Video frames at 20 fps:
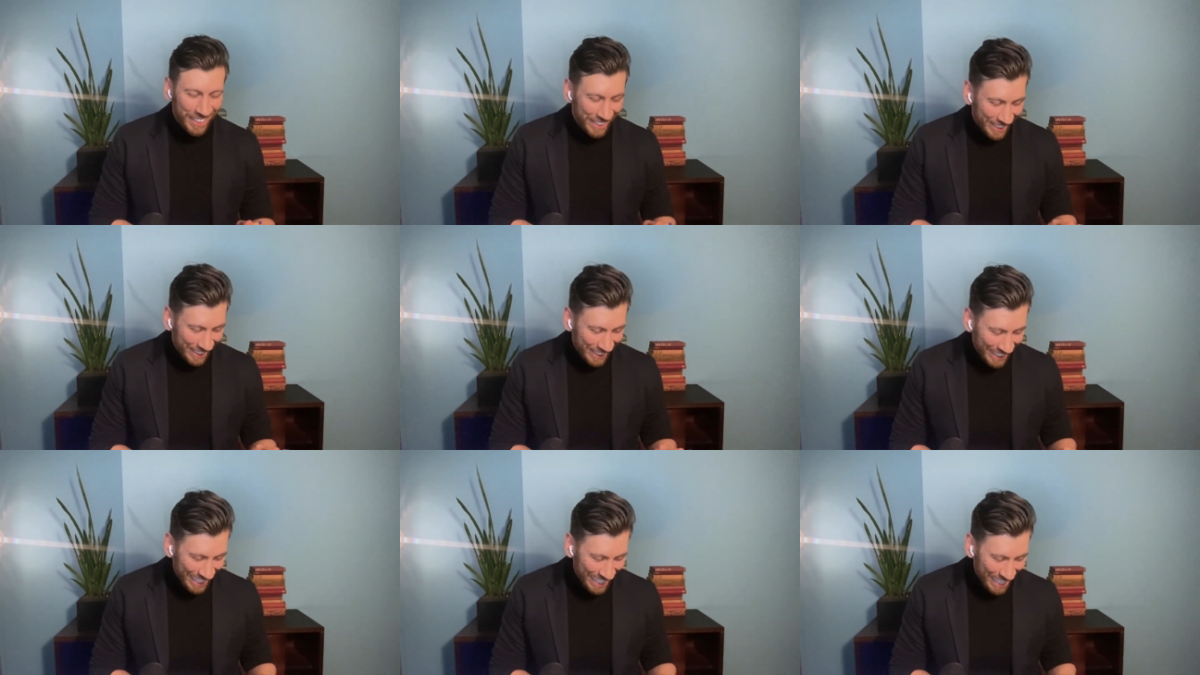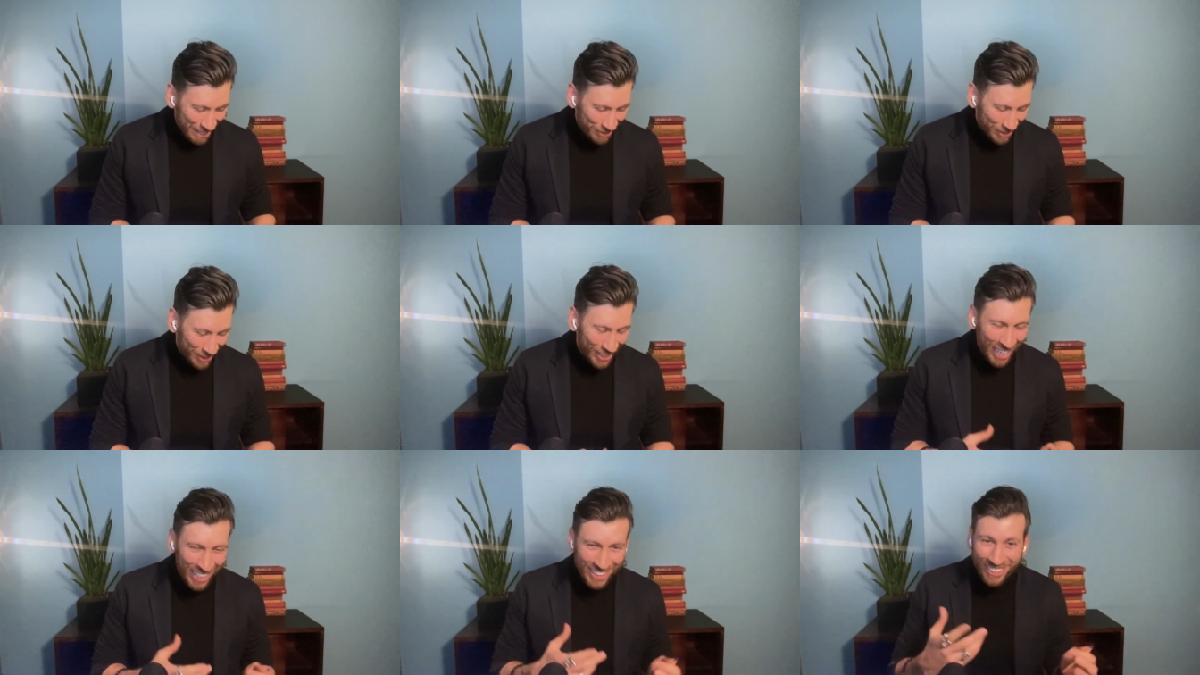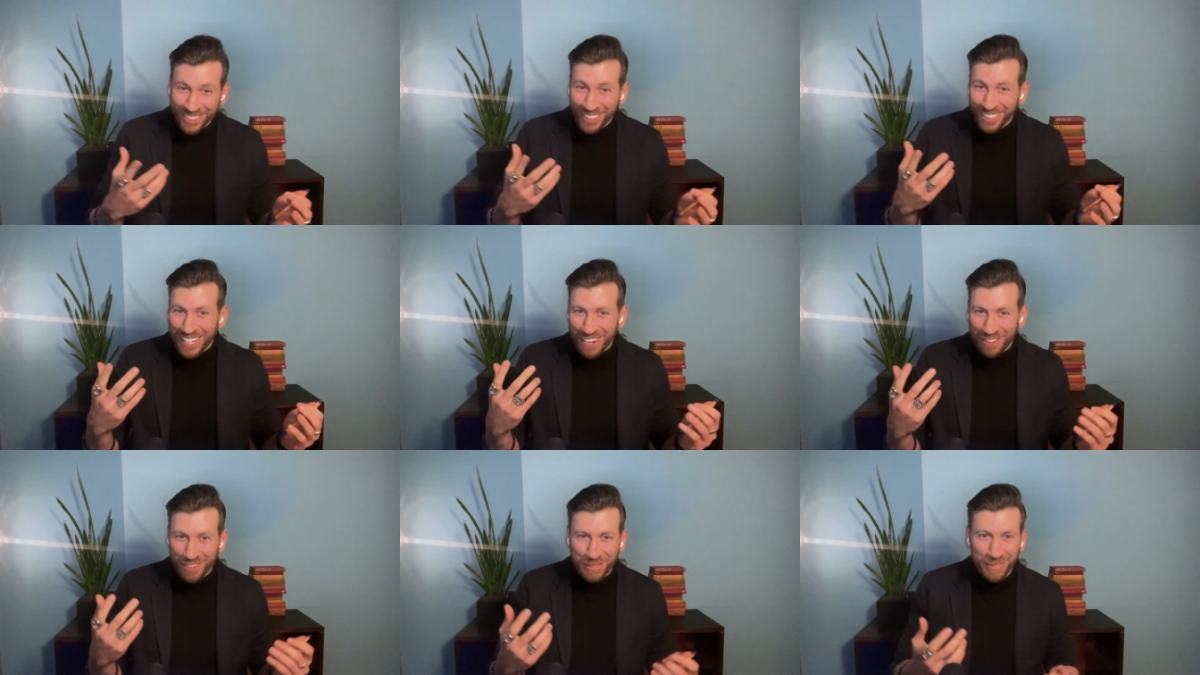yeah, because not
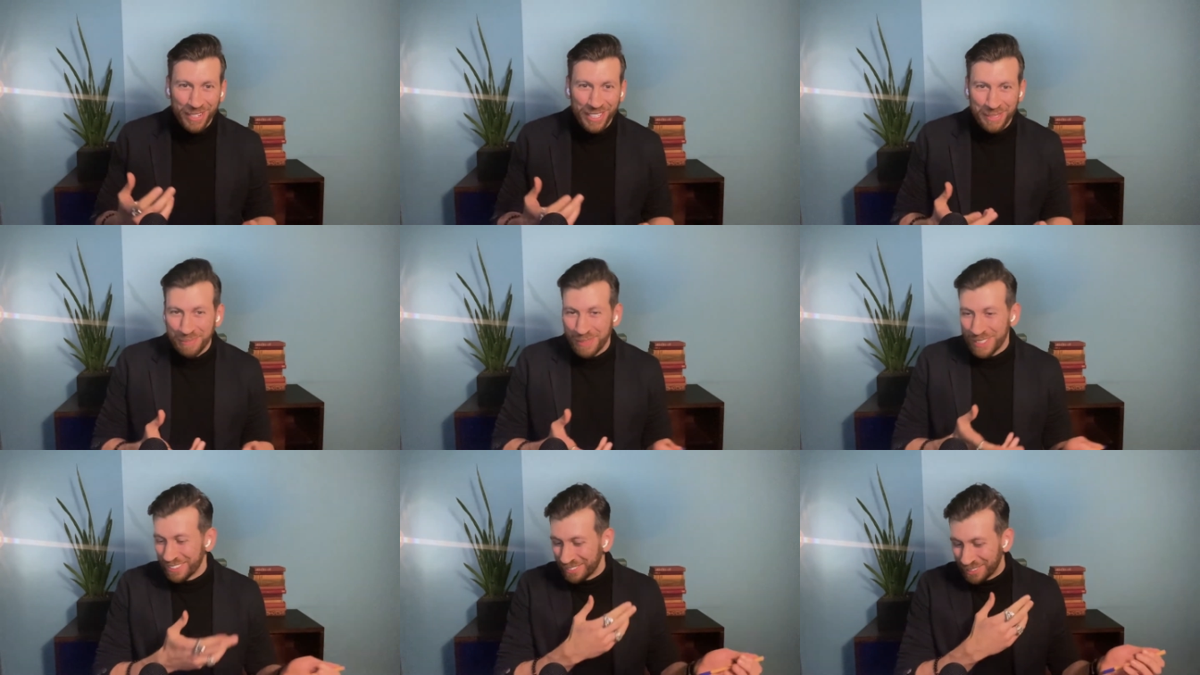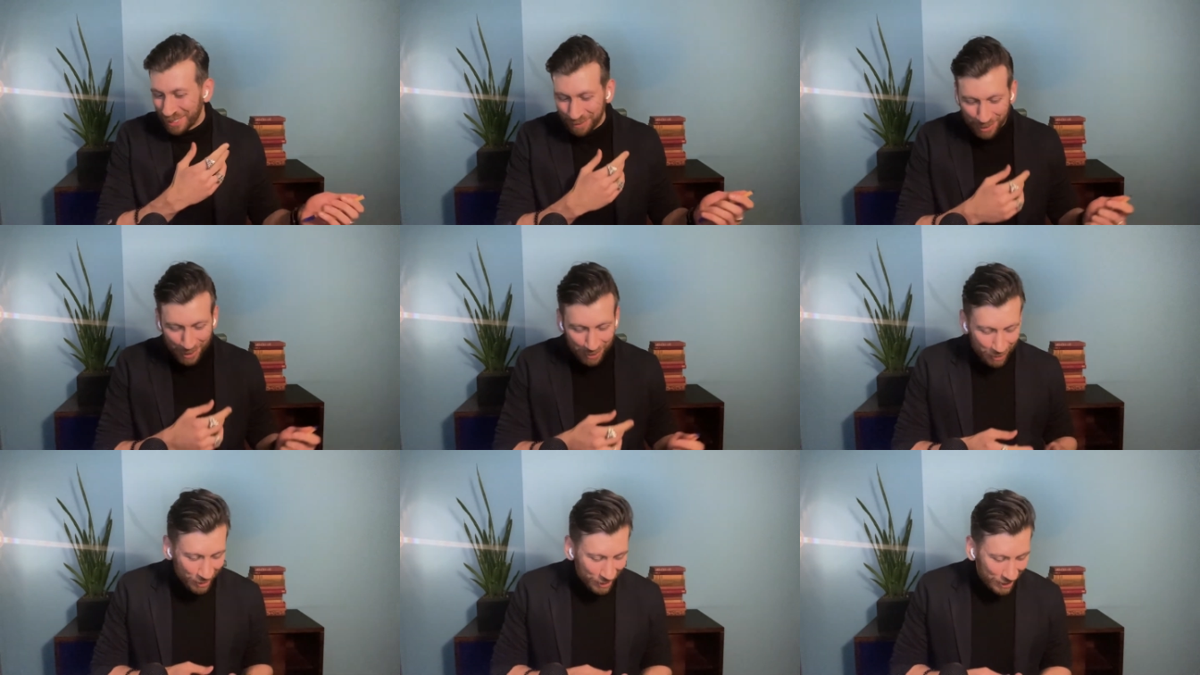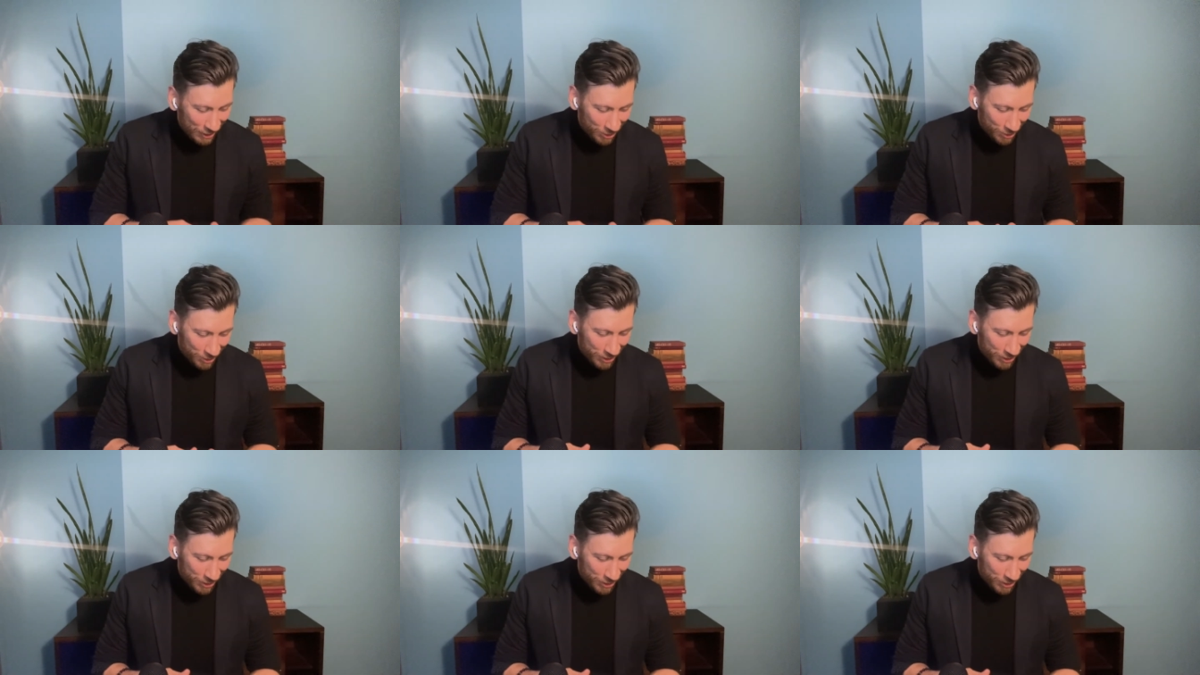everybody may. Some people are do